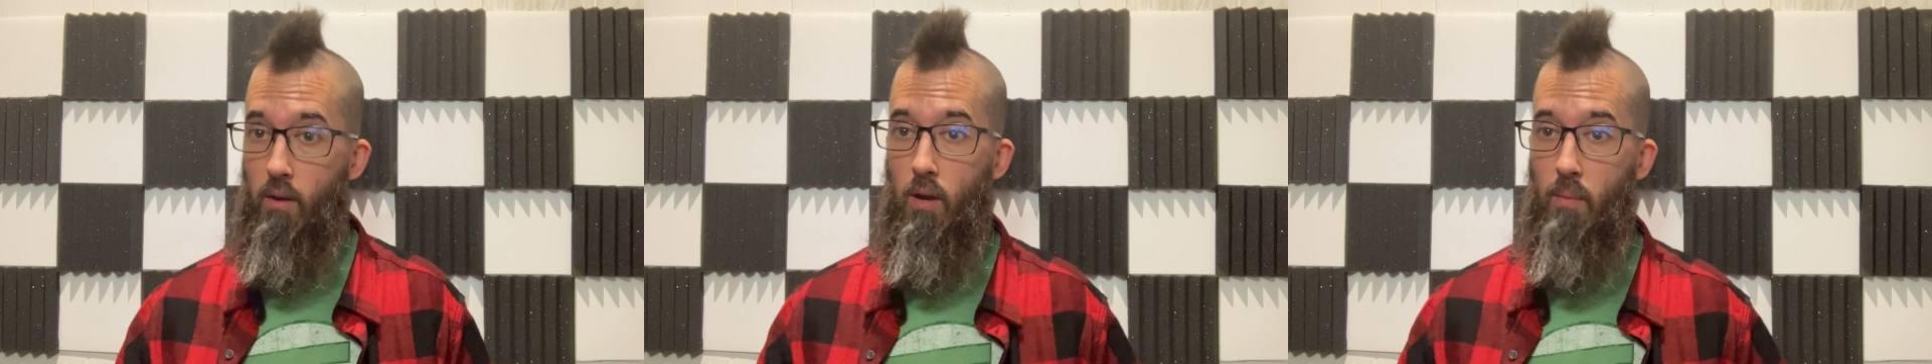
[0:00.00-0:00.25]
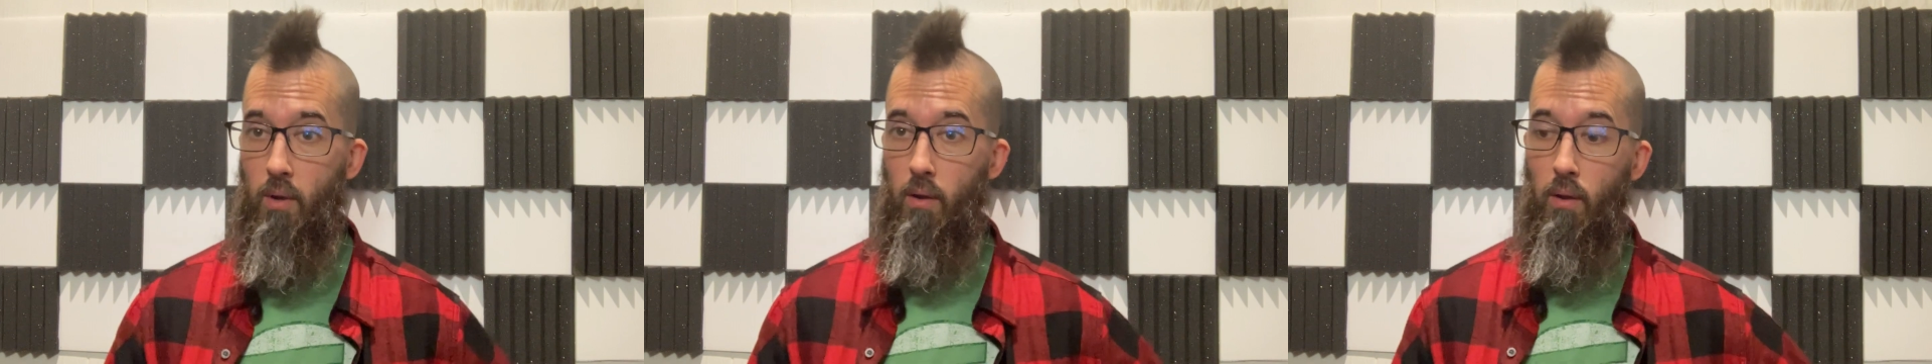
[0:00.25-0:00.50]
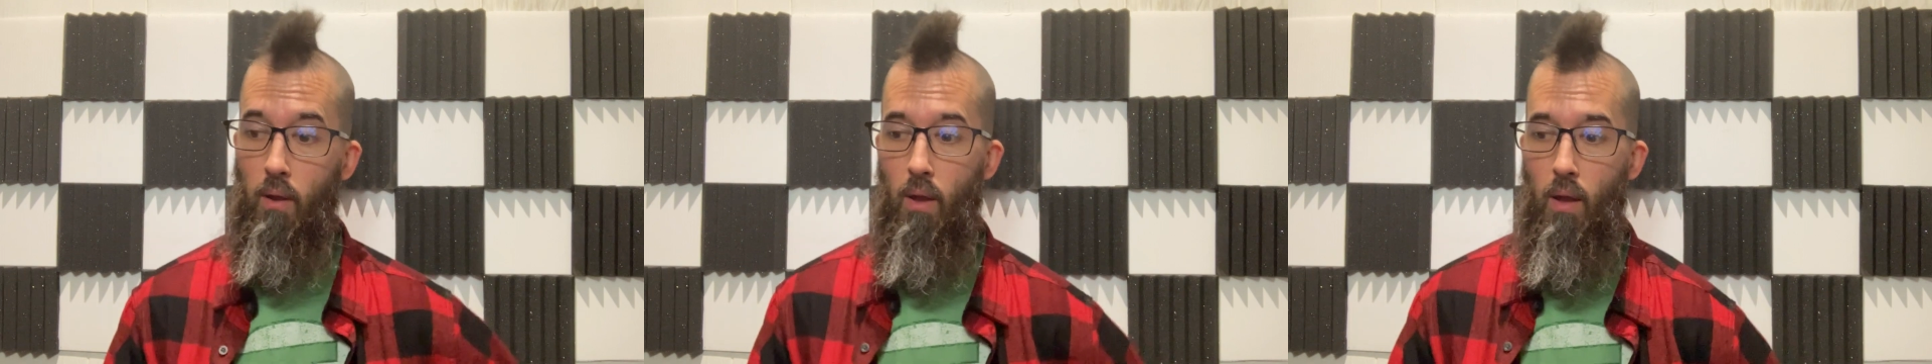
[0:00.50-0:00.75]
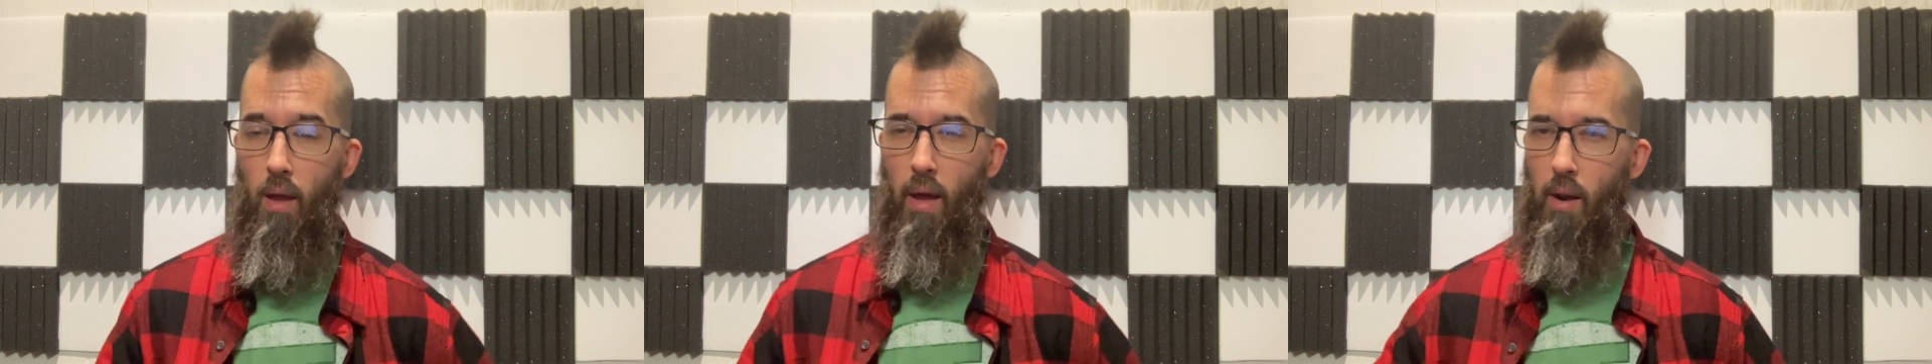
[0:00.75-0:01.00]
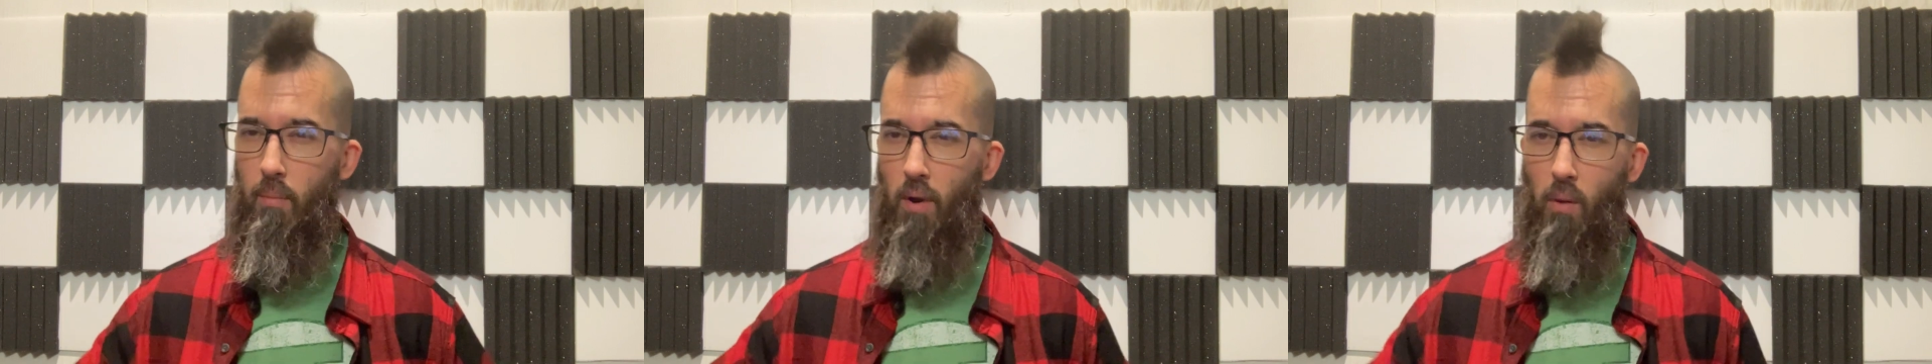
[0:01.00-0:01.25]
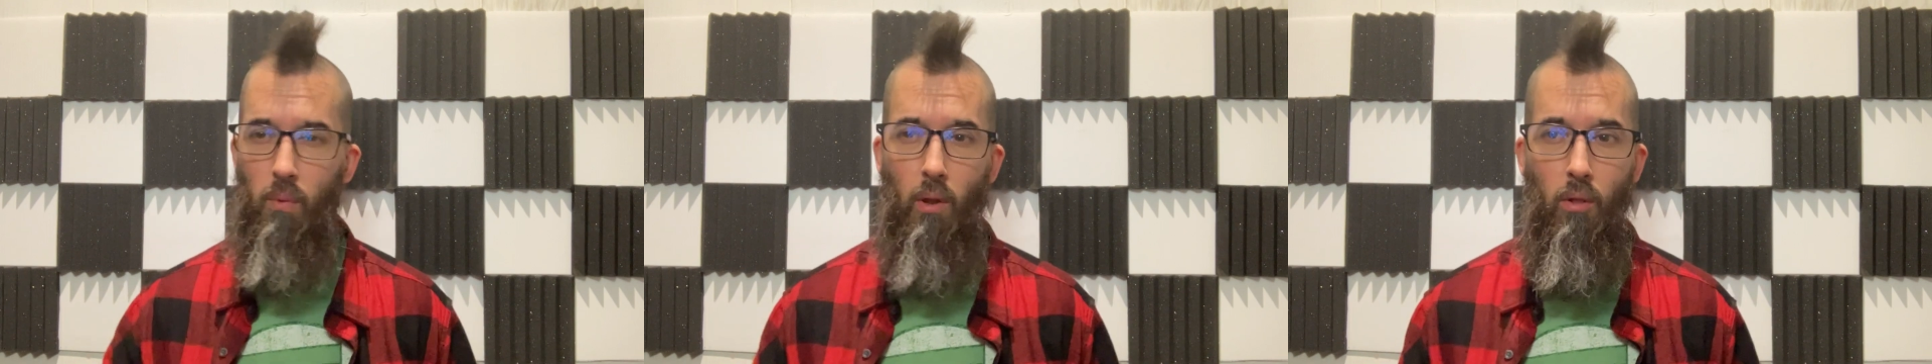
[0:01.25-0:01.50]
coming, and I'm
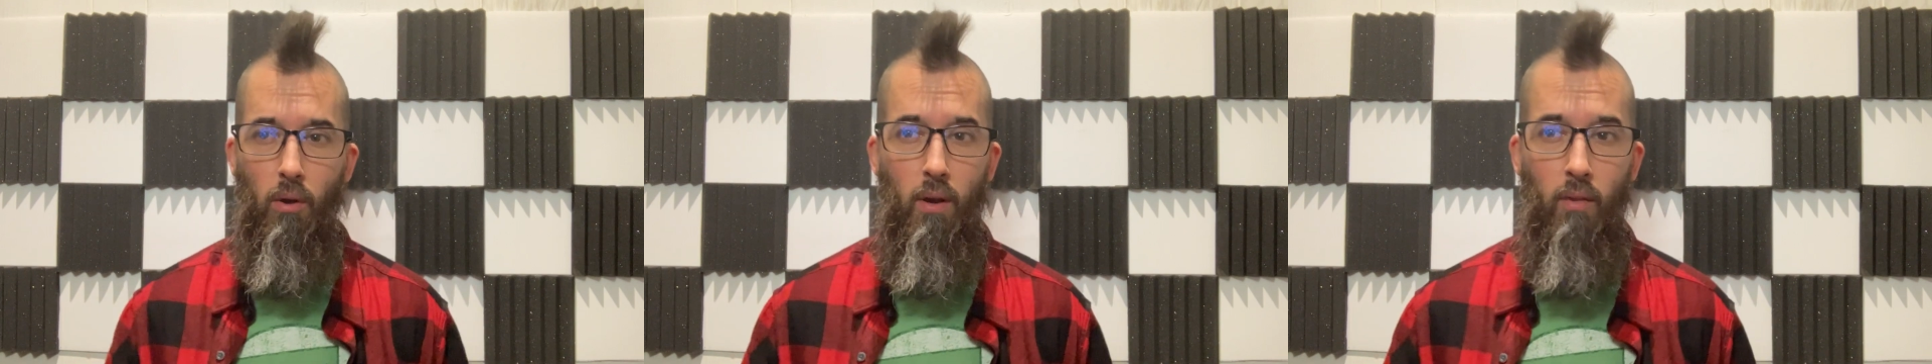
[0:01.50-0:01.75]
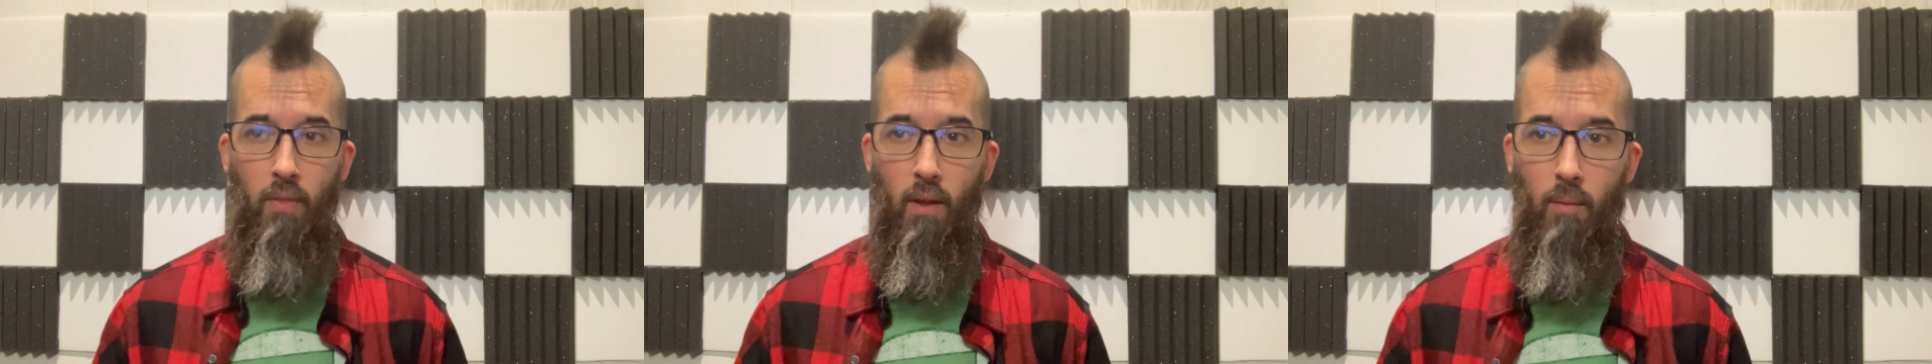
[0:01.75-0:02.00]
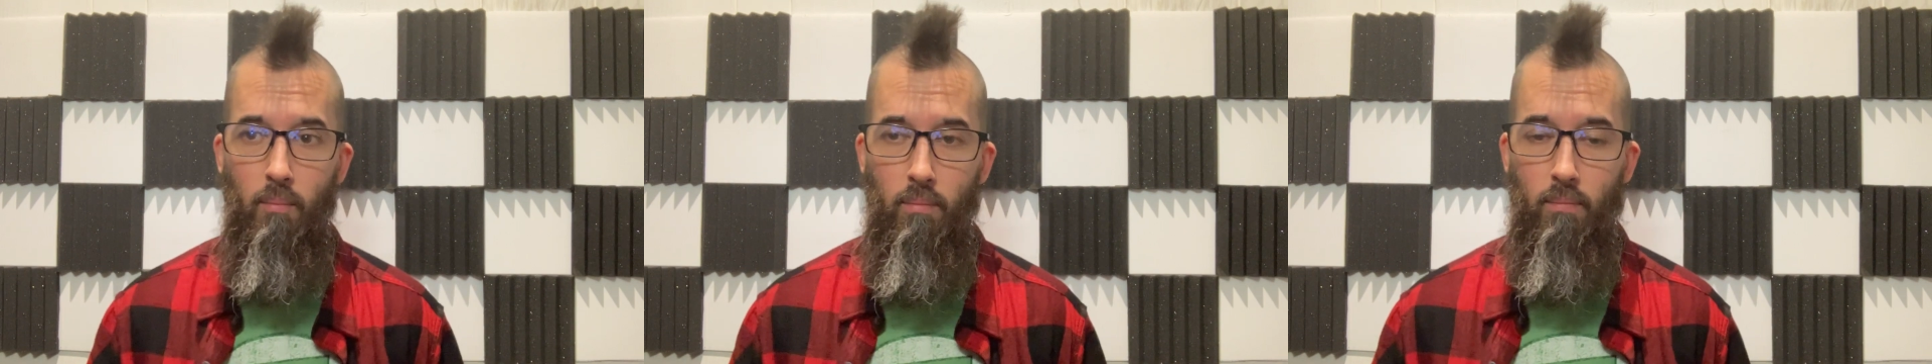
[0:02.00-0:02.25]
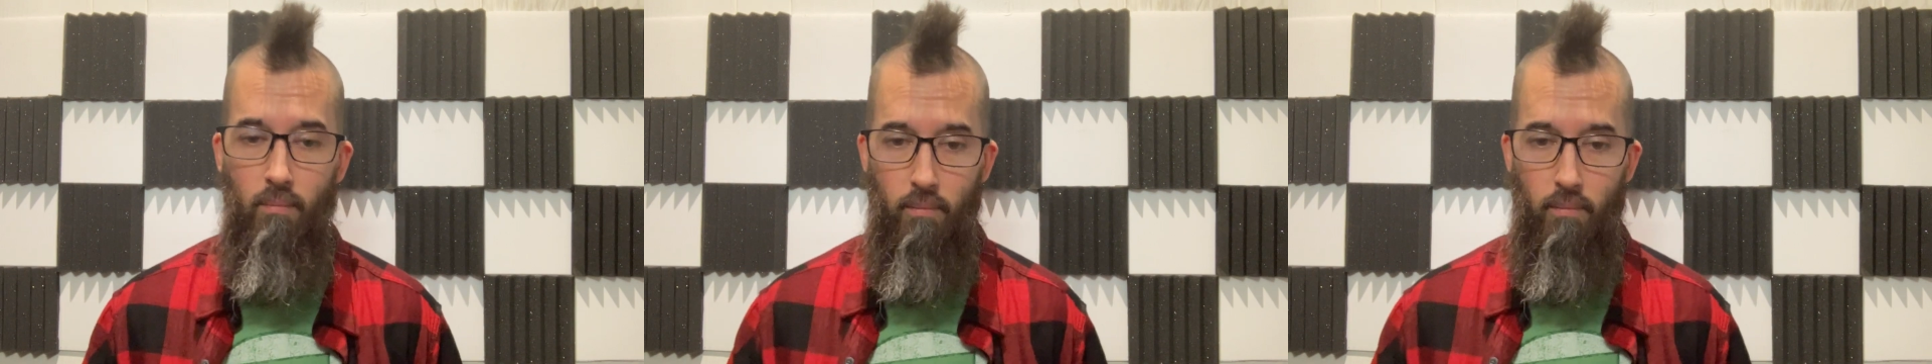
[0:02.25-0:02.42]
not really looking at them,